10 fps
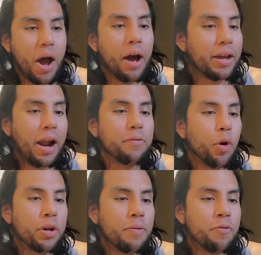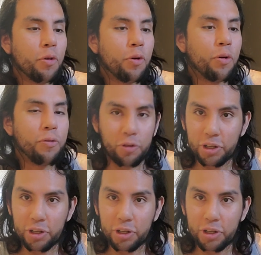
again, I've known him for for